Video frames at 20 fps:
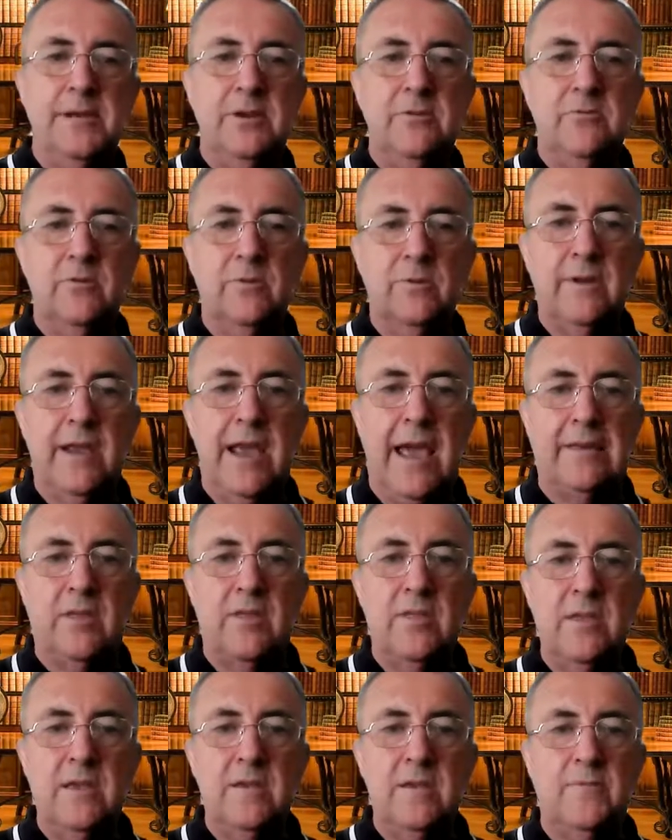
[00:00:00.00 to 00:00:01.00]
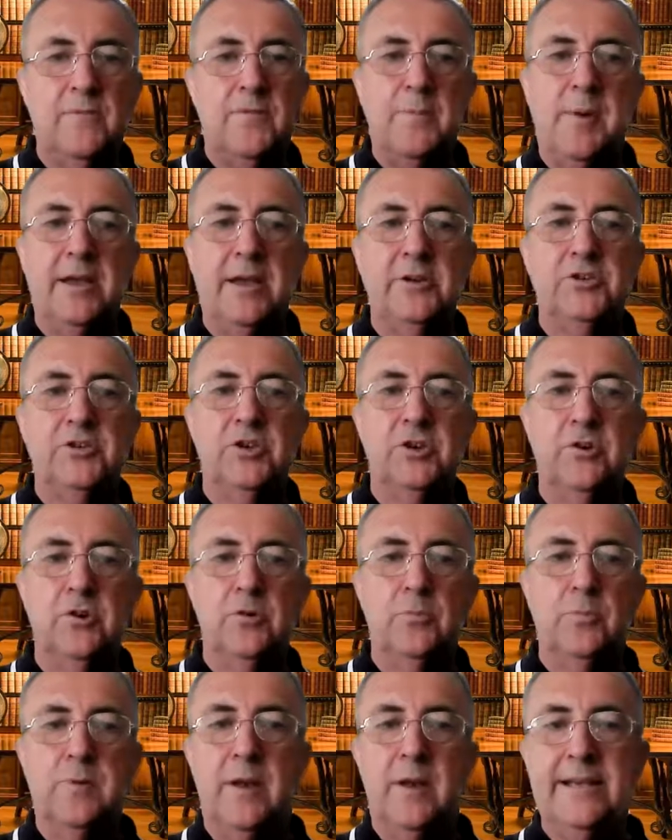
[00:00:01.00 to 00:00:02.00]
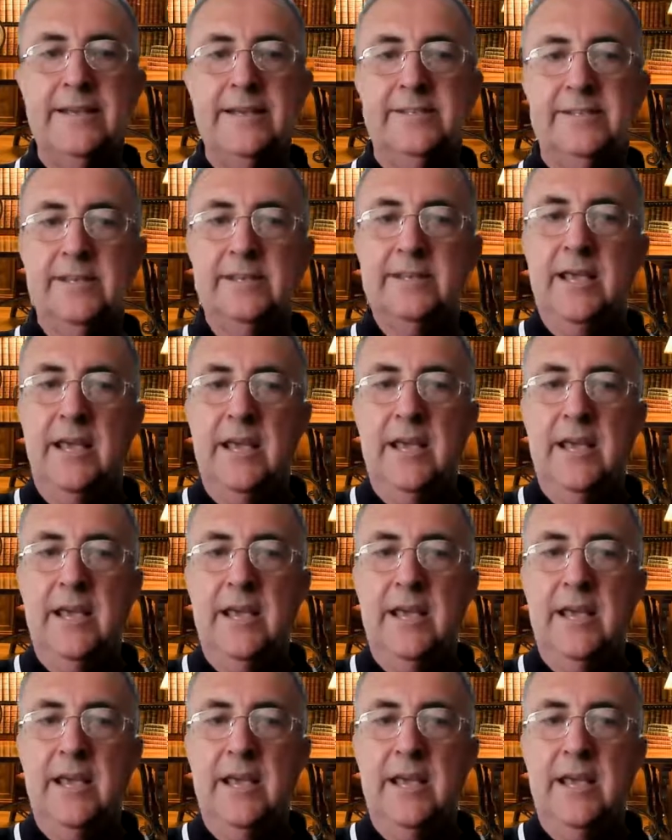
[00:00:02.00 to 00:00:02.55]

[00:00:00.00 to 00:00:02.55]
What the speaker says: you will gather the information, you'll place it